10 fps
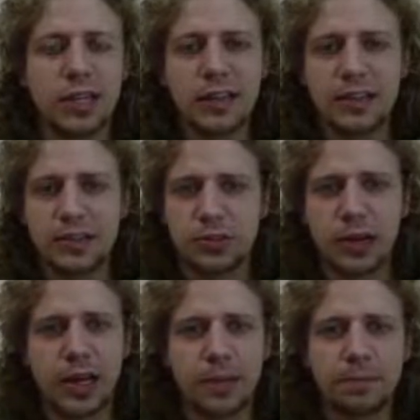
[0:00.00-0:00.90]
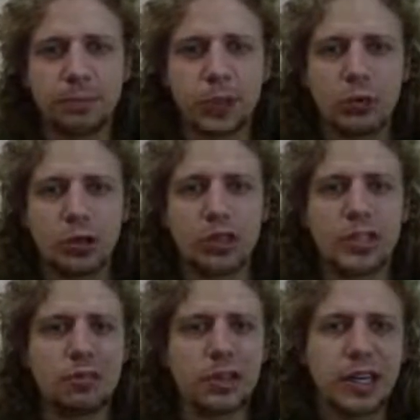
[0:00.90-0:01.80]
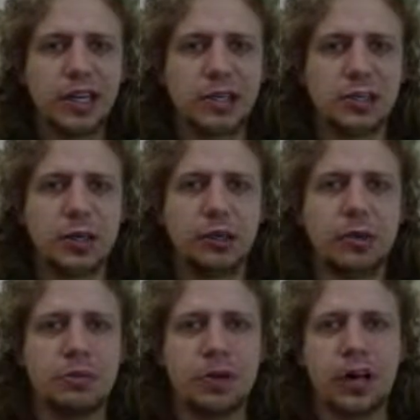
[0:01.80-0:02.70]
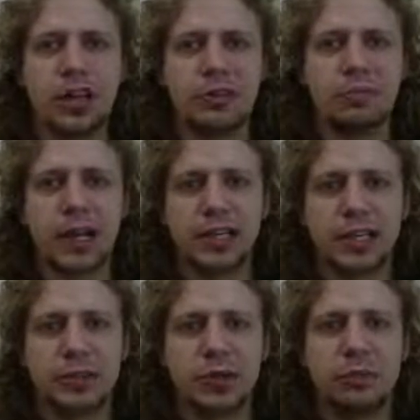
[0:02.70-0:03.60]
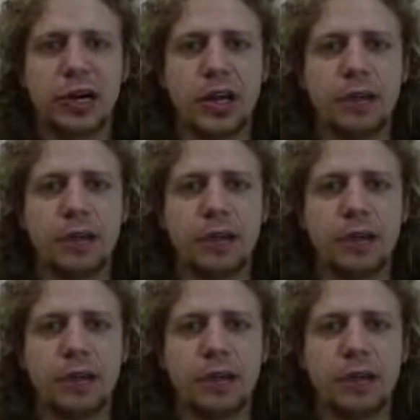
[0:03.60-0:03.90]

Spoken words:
this way, we could definitely get an isolated queen pawn if black takes with a pawn.